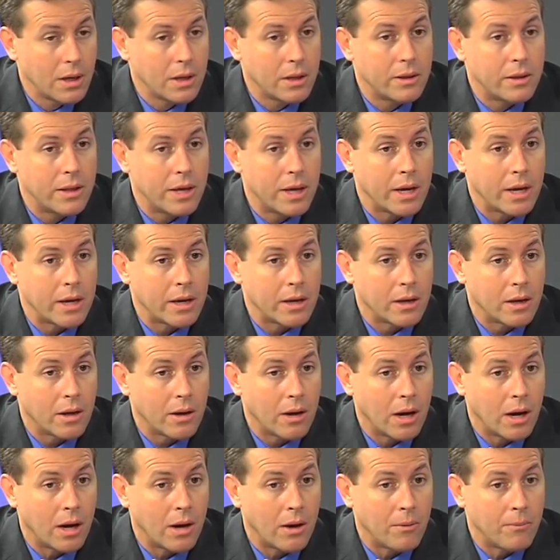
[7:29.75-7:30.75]
They
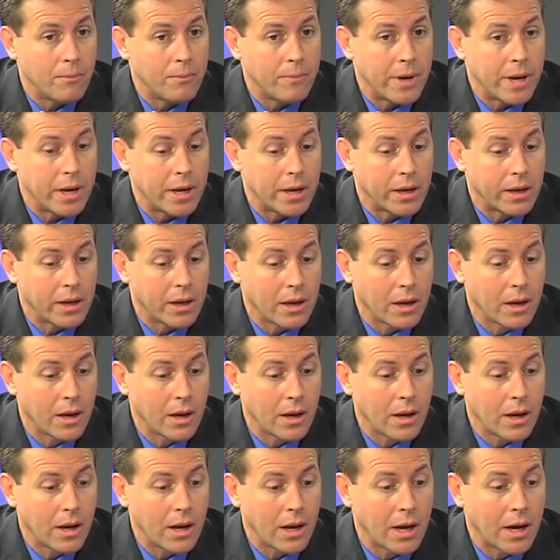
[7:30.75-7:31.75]
may
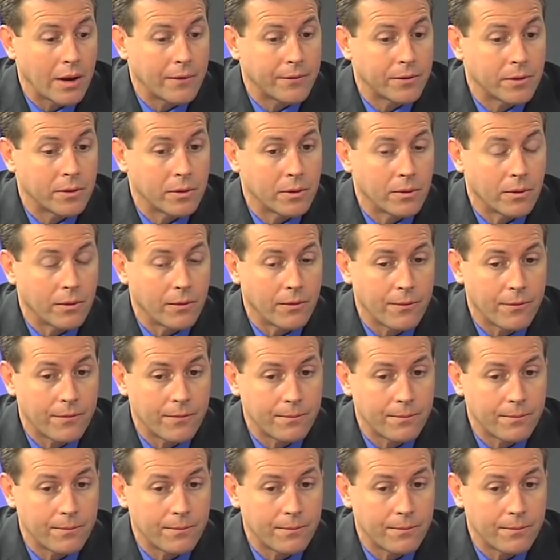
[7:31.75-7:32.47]
have to